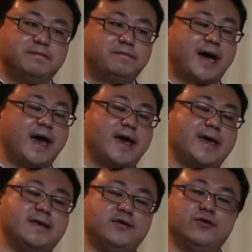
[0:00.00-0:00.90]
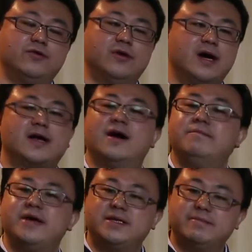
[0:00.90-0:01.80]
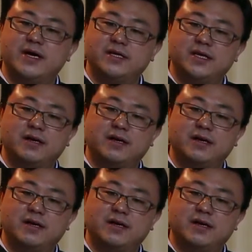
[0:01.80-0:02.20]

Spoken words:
by your commitment,